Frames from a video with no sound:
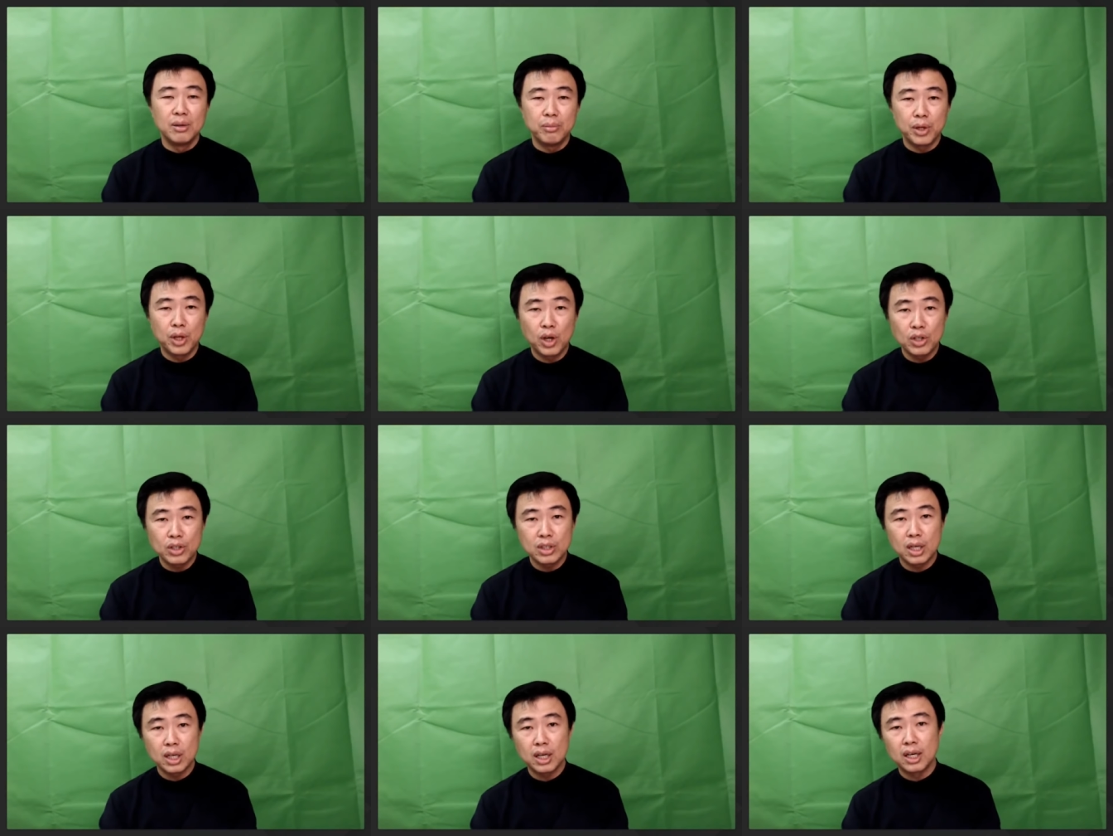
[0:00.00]

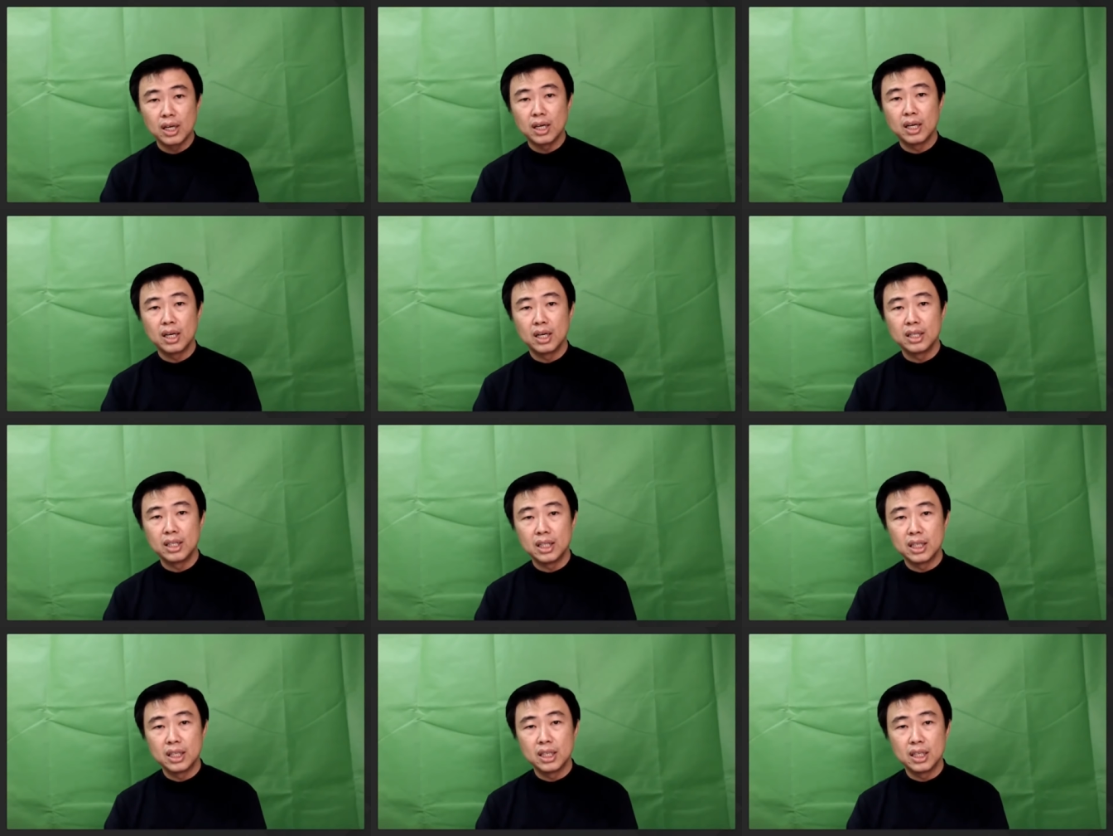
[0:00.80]
because uh,
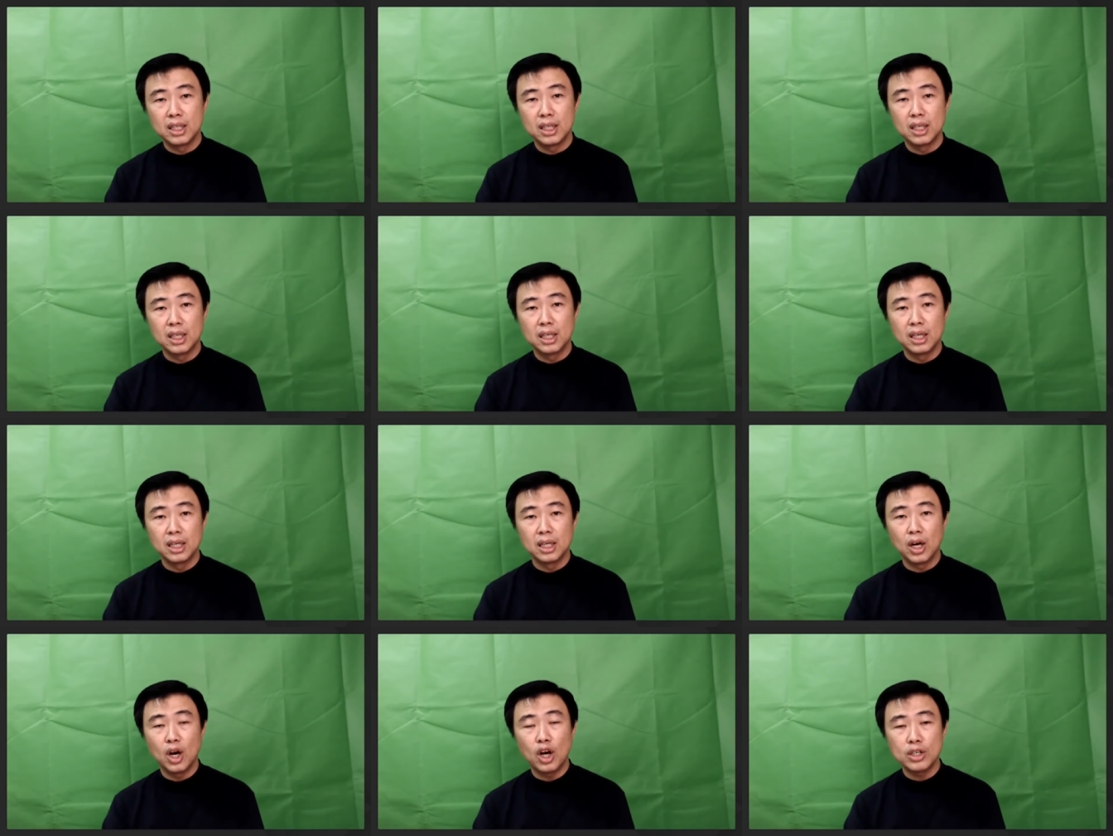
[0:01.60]

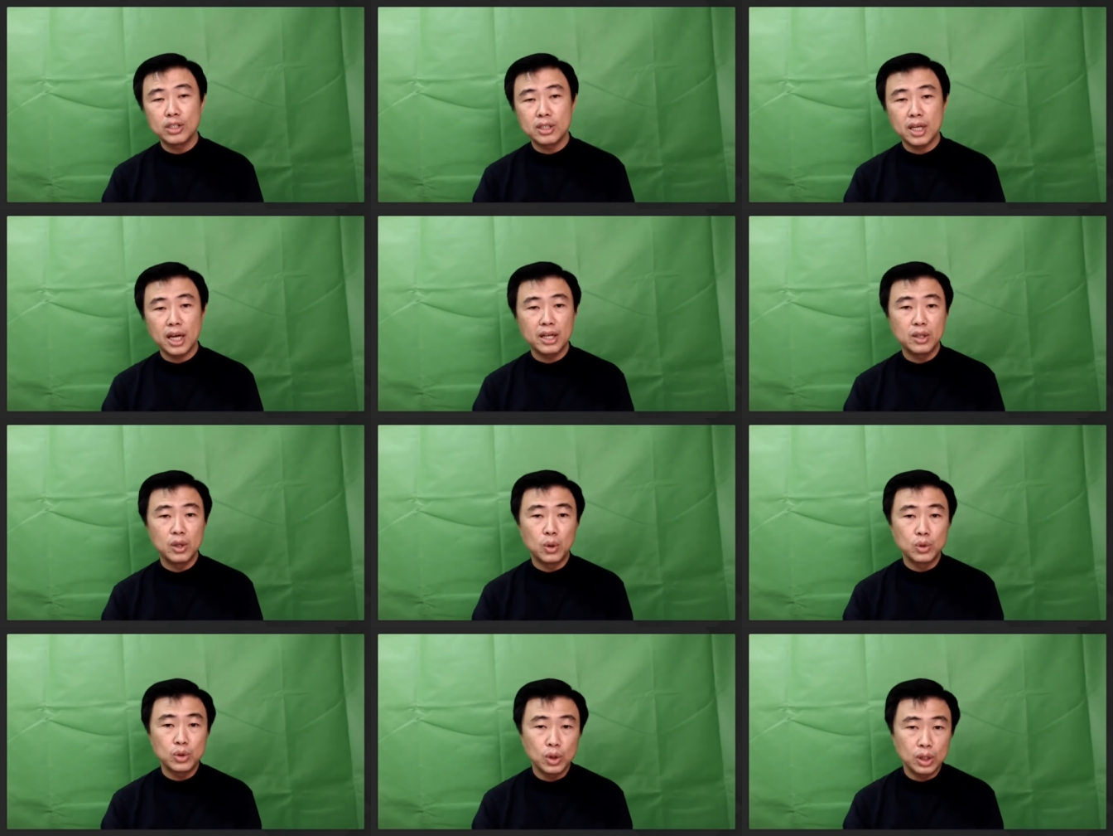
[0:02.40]
the horse and
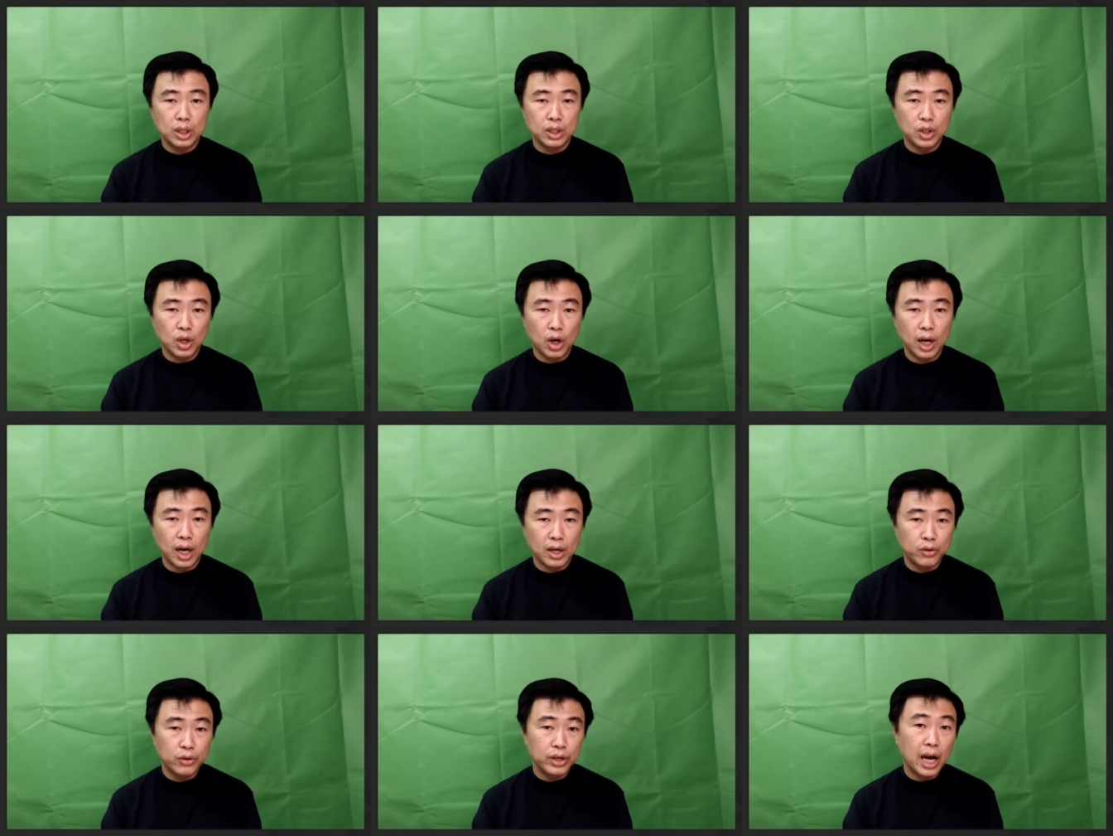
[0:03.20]
also the dog
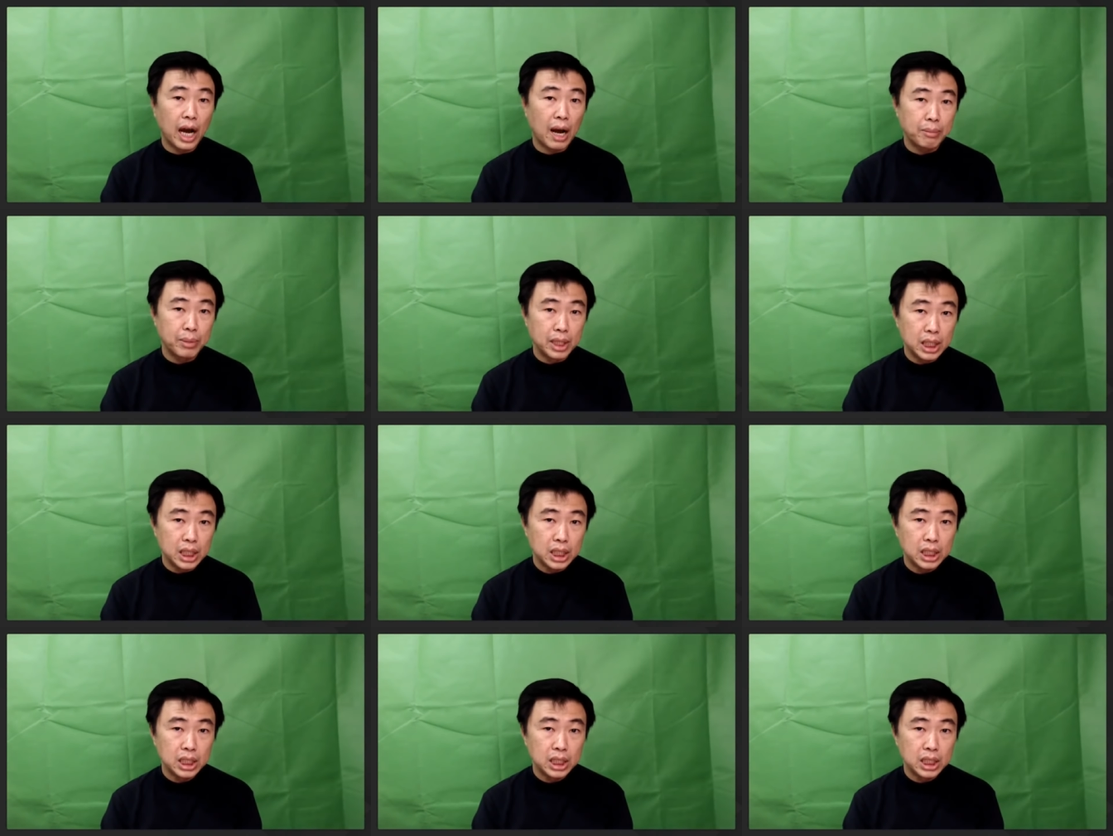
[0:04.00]
are three harmony.